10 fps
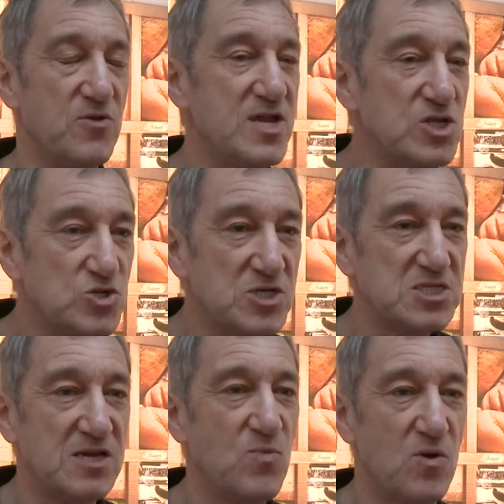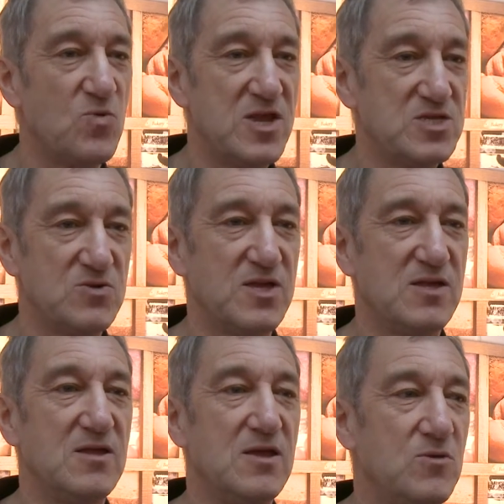that are interested in what we're doing,
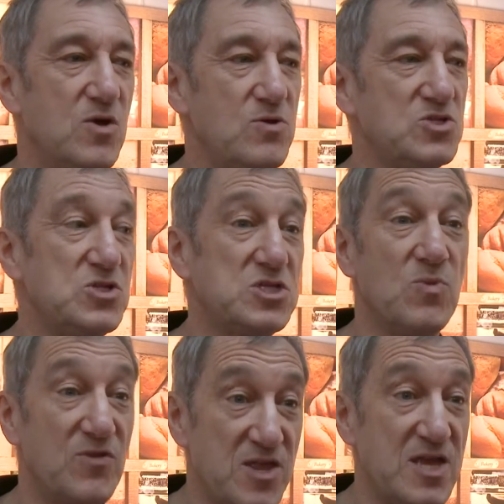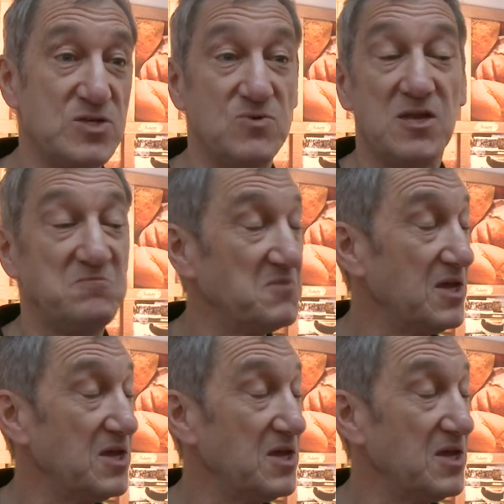we're interested in what they're doing,